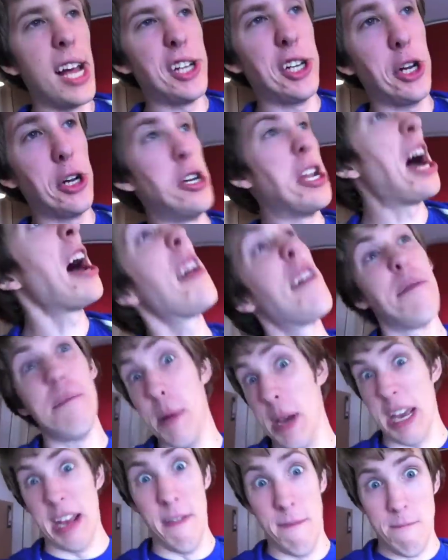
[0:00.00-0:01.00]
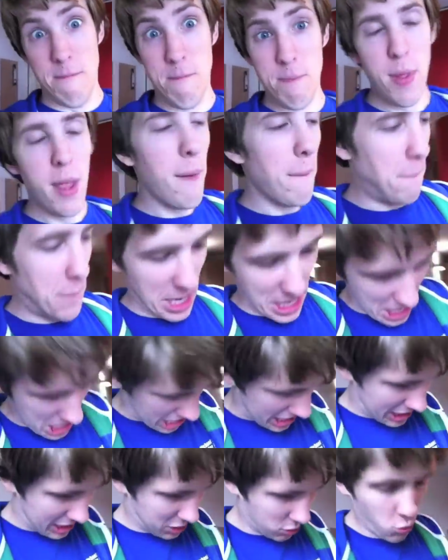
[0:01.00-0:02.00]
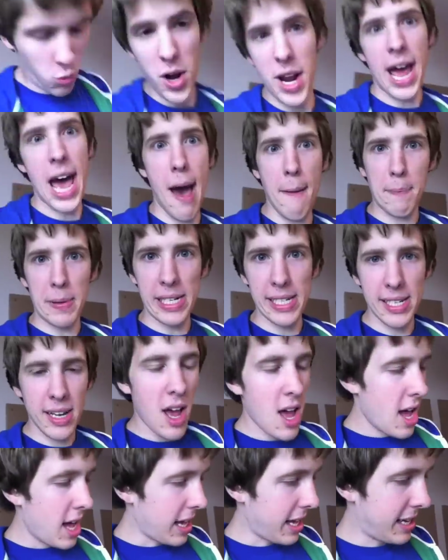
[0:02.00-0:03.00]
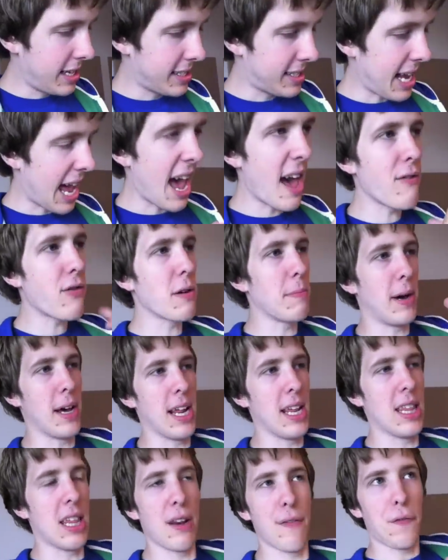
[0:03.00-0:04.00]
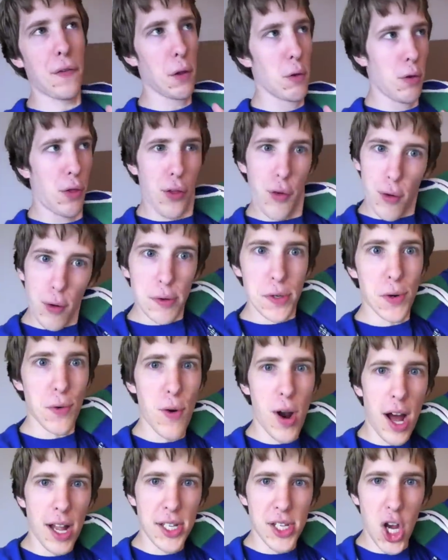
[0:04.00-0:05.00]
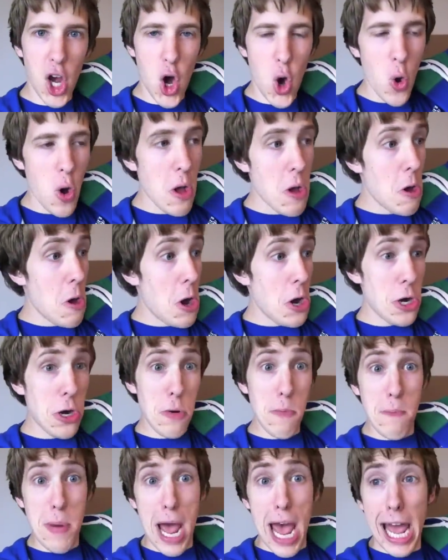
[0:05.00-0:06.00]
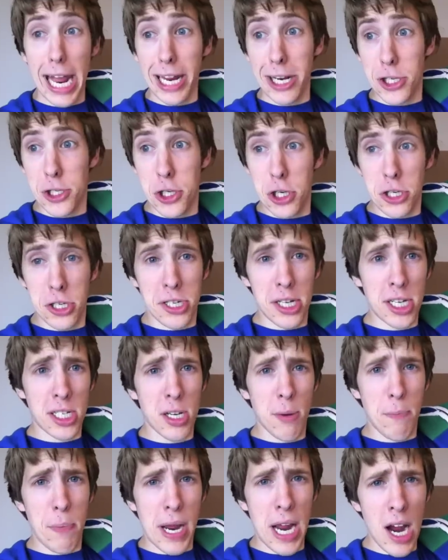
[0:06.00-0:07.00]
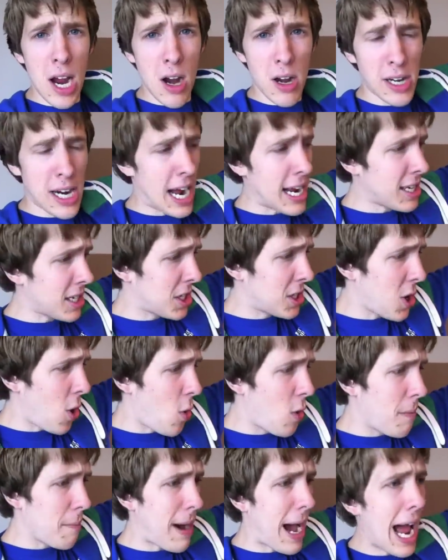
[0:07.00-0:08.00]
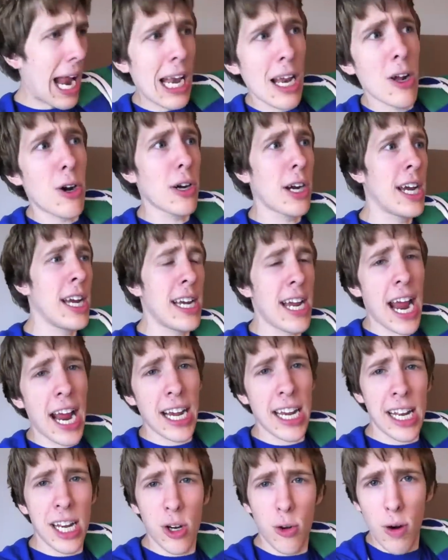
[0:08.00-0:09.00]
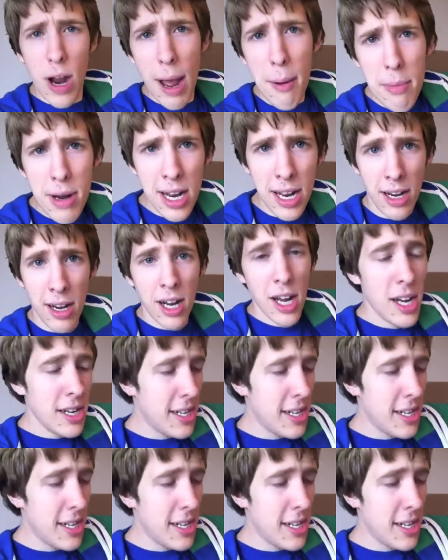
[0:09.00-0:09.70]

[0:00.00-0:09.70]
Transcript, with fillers: I should not have been because what happened is everybody that flew through Toronto, their baggage just disappeared, got stolen by a little Canadian gremlin,